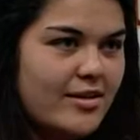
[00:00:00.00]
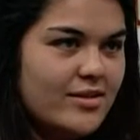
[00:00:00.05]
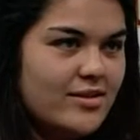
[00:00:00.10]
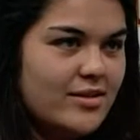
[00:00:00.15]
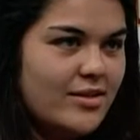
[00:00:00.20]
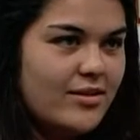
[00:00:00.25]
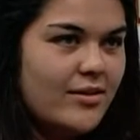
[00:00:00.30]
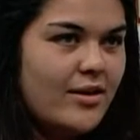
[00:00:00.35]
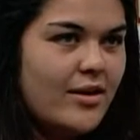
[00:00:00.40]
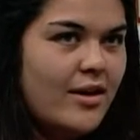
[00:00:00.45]

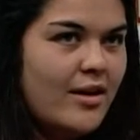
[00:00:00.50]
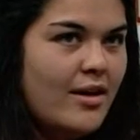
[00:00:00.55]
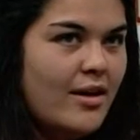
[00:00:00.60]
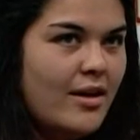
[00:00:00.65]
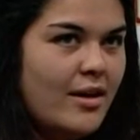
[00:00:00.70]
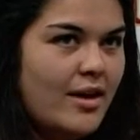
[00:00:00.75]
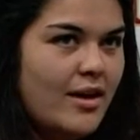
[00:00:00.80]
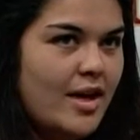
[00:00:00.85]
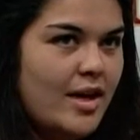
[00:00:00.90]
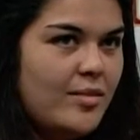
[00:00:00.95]
So,
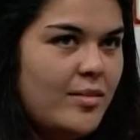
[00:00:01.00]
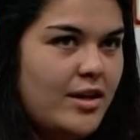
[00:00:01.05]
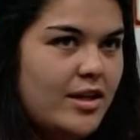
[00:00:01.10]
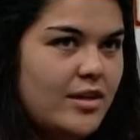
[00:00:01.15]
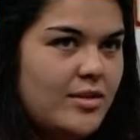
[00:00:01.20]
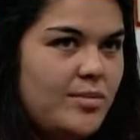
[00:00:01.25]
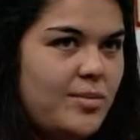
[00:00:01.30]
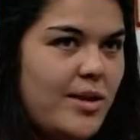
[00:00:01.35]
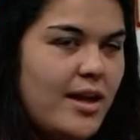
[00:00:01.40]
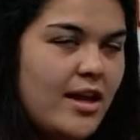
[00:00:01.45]
I
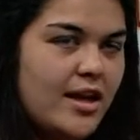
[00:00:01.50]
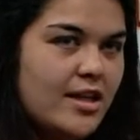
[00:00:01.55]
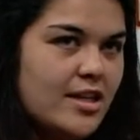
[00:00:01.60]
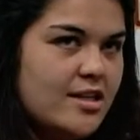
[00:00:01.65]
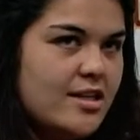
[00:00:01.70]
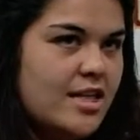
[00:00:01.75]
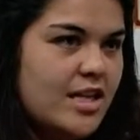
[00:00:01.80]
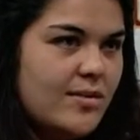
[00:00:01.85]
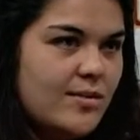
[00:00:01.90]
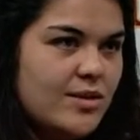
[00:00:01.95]
mean, being on the
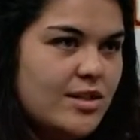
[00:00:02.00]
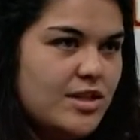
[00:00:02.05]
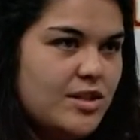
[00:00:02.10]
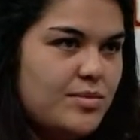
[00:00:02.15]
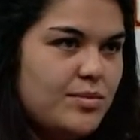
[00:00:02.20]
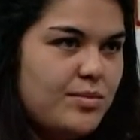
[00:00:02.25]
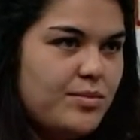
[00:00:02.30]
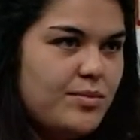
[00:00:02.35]
team is just